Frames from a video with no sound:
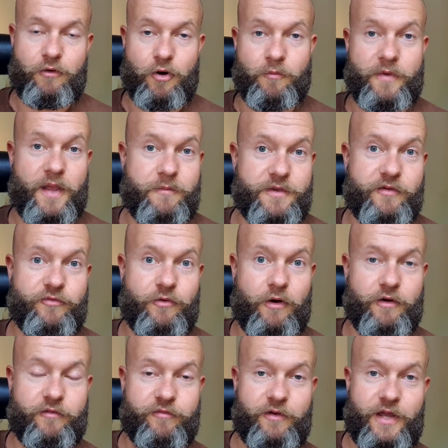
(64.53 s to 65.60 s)
Or maybe if you
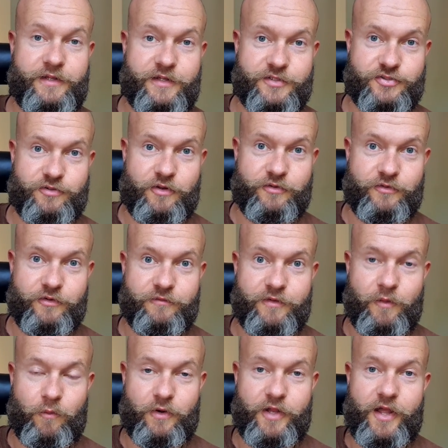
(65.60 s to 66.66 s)
are a flight instructor
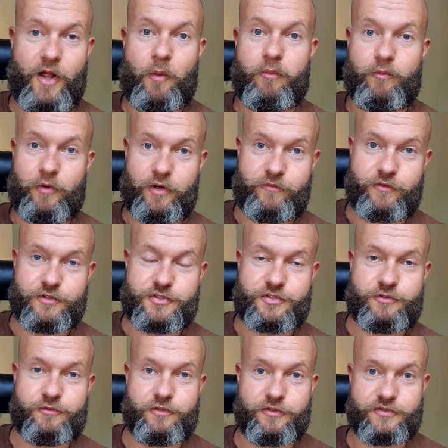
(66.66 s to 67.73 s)
and want to help one of your
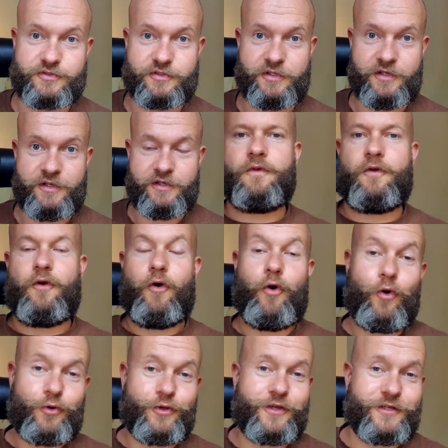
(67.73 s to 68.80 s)
students.
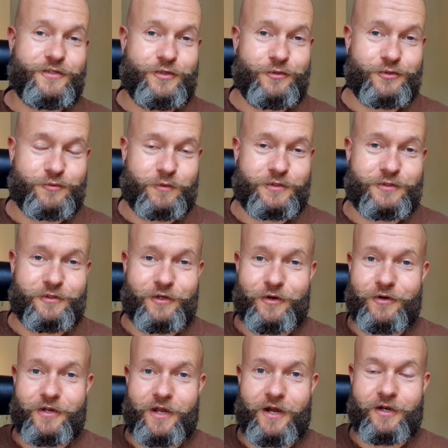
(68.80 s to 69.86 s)
Or you can use what you
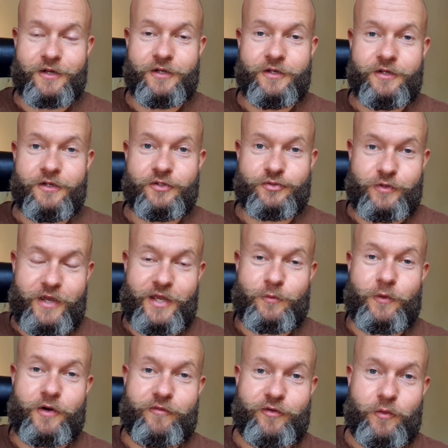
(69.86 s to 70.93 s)
learn here to
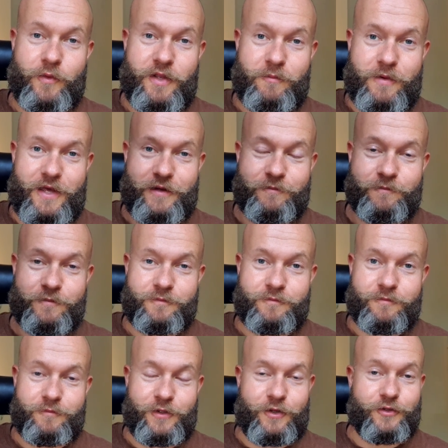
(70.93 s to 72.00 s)
aid one of your wingmen,
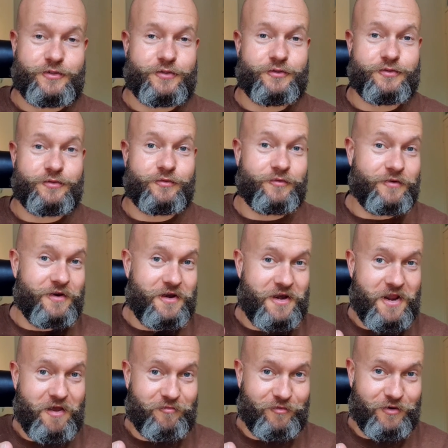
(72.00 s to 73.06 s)
because you should
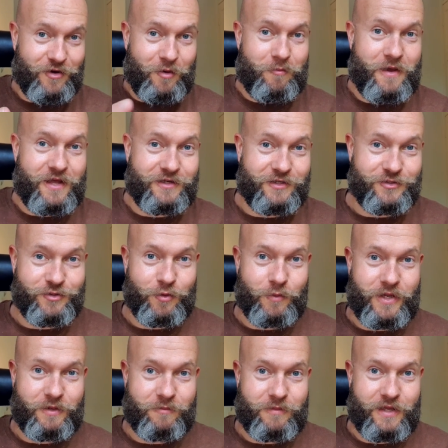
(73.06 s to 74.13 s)
never abandon your
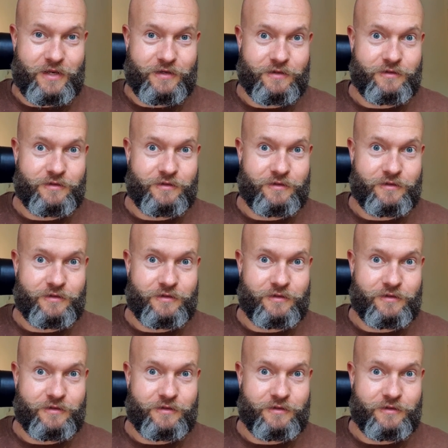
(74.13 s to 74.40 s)
wingman.